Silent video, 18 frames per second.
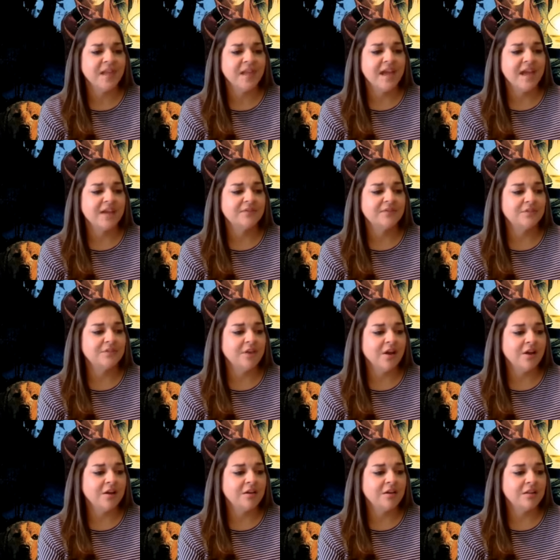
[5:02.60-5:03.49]
After
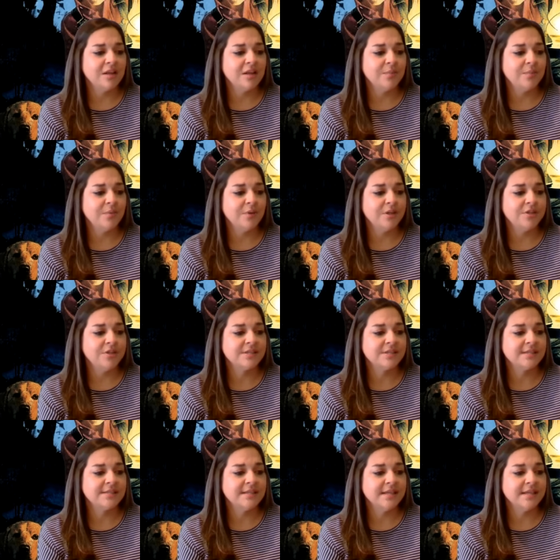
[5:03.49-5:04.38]
all, a boy
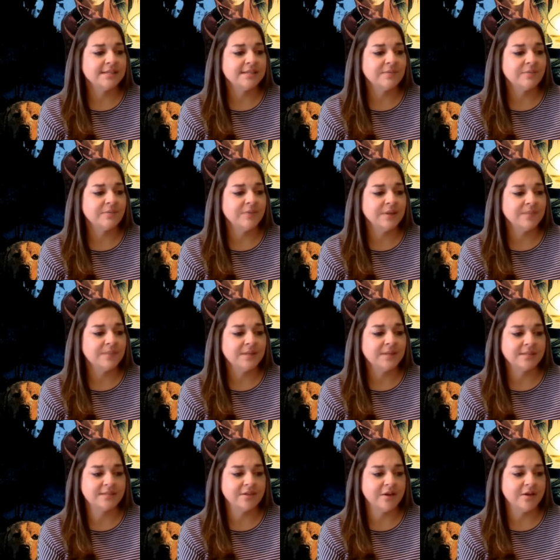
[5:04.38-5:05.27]
just doesn't whip
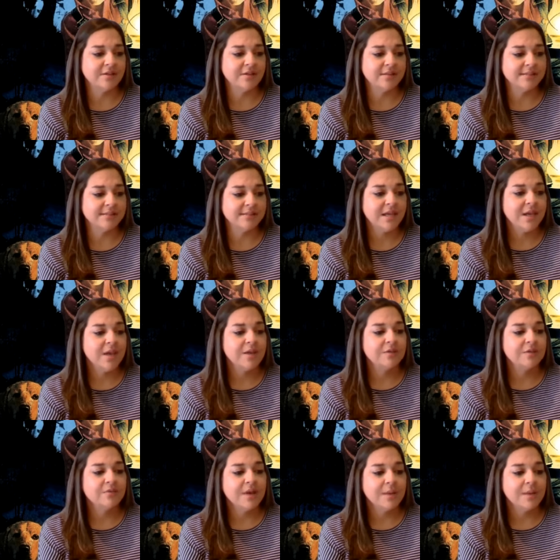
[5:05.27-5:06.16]
his dogs.
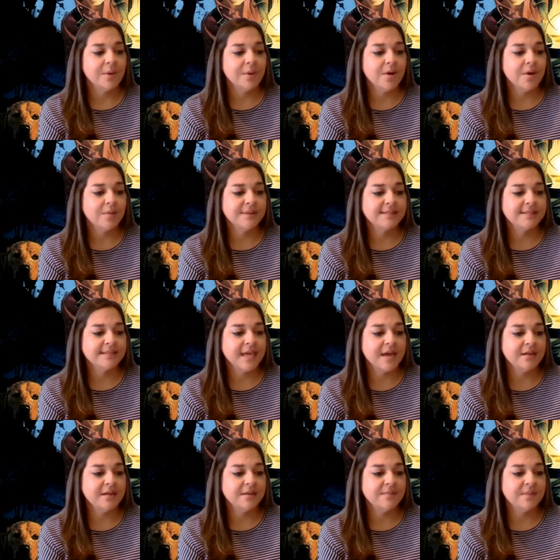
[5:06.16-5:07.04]
Grandpa always
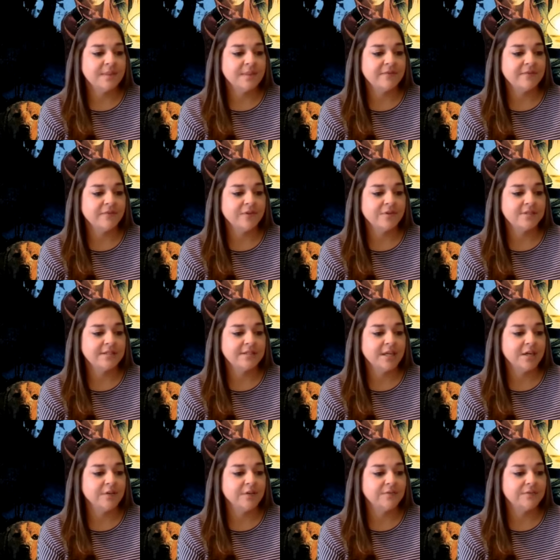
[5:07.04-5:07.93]
counted my furs
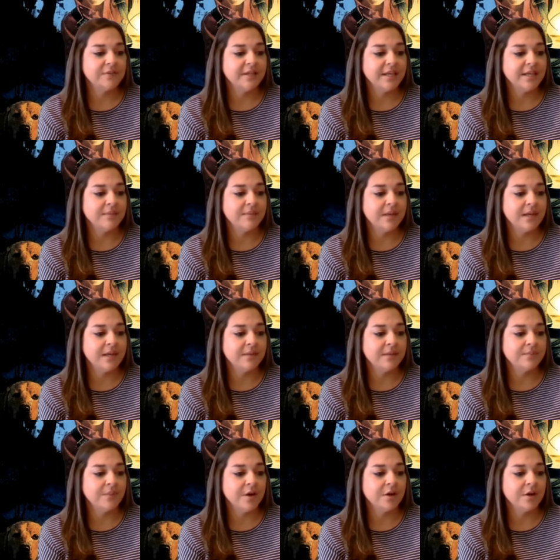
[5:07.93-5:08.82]
carefully
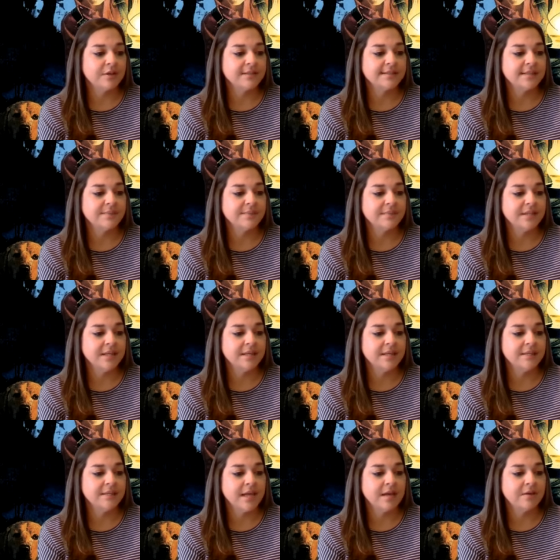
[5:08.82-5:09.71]
and marked
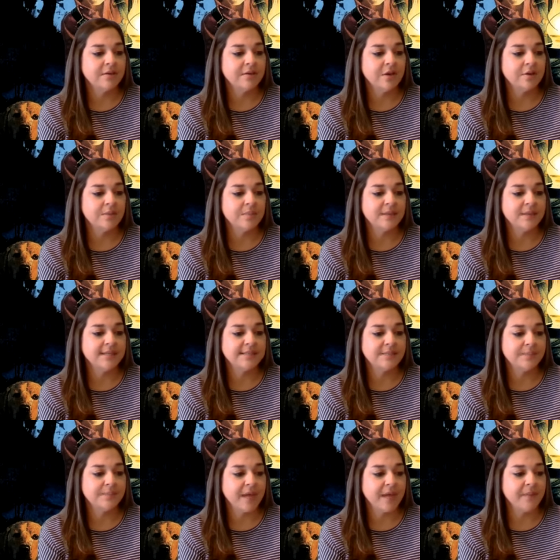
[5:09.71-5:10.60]
something down on a piece
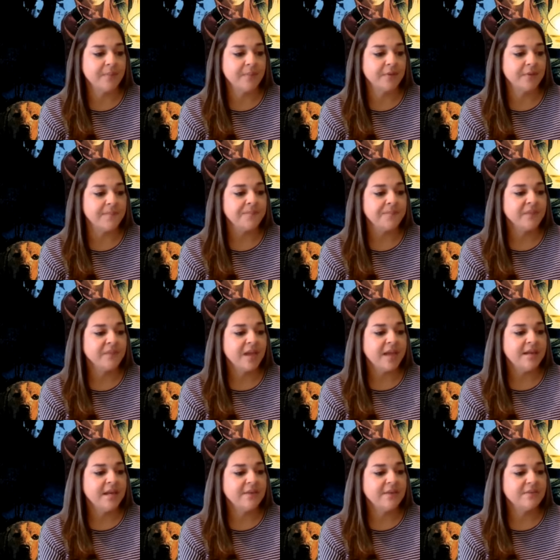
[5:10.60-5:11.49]
of paper.
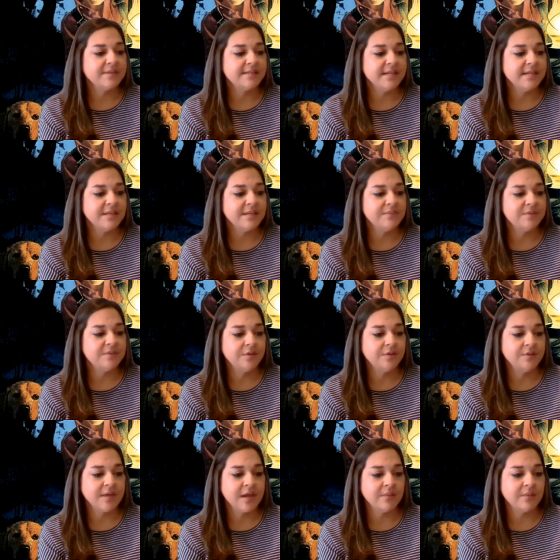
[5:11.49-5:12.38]
I'd never seen him
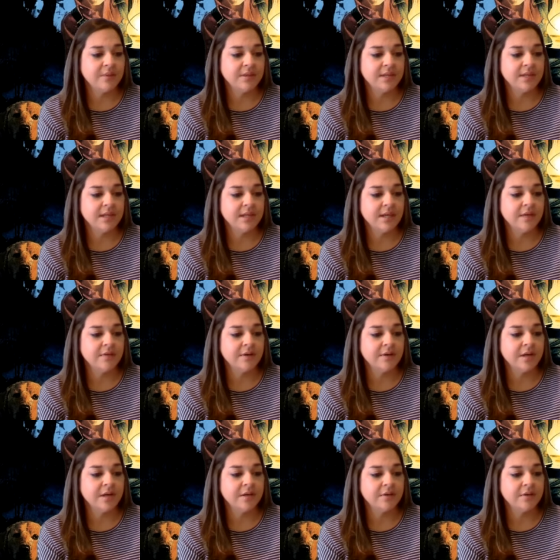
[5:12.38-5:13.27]
do that with any other
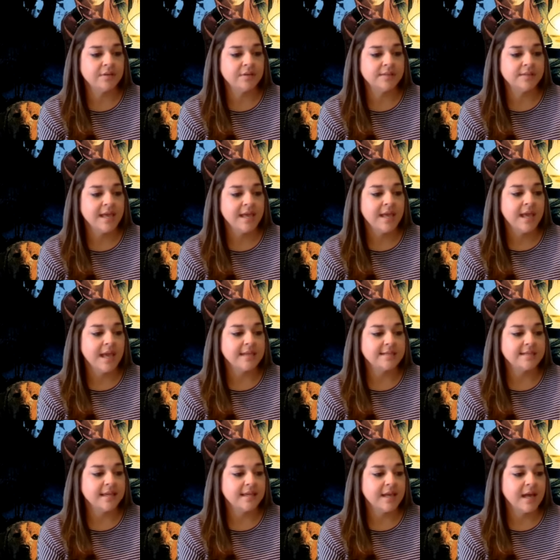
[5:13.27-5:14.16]
hunters as
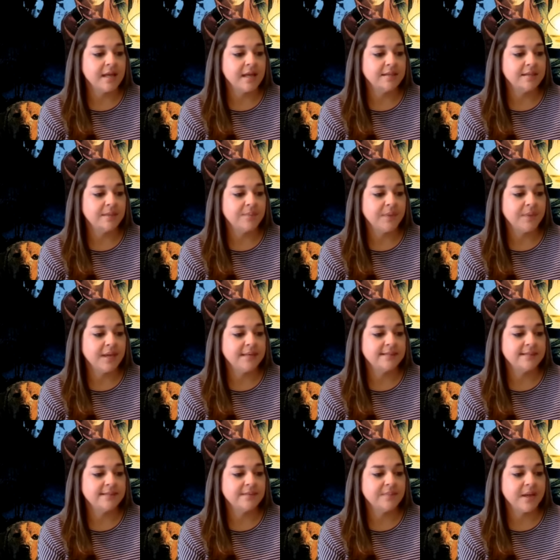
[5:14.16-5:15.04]
it got the
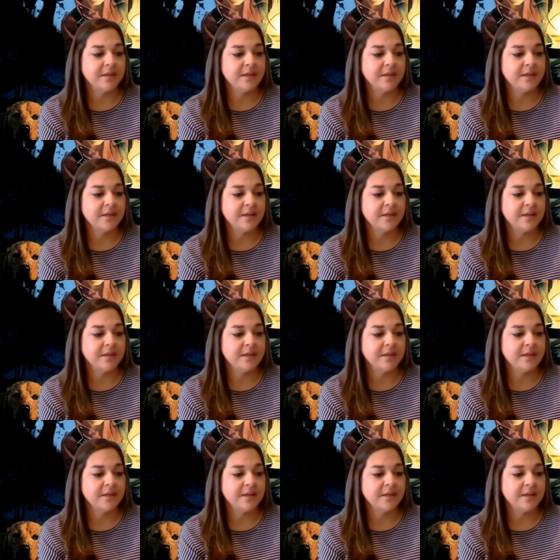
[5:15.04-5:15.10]
best of